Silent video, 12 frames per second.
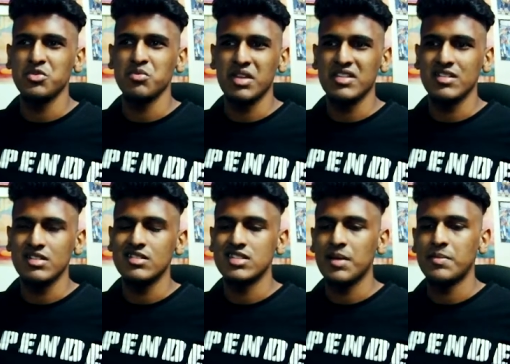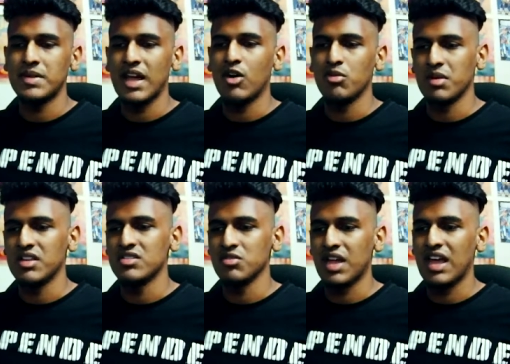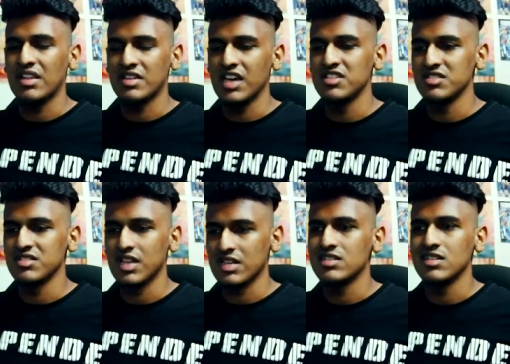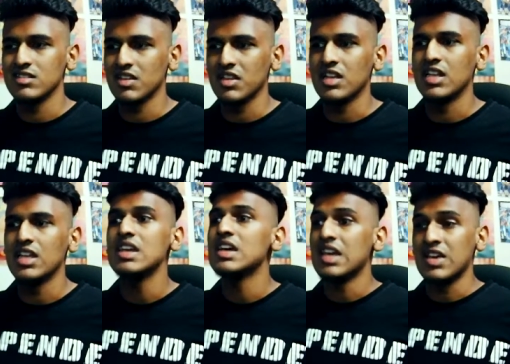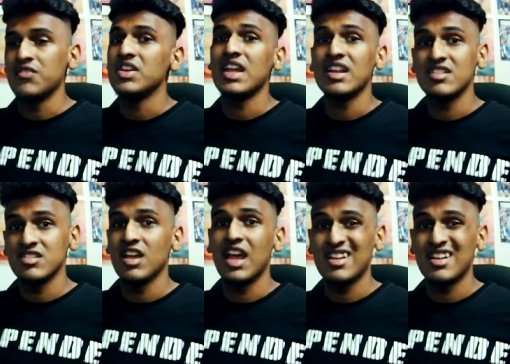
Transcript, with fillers: to basically step down based on allegations like this and then if it ends,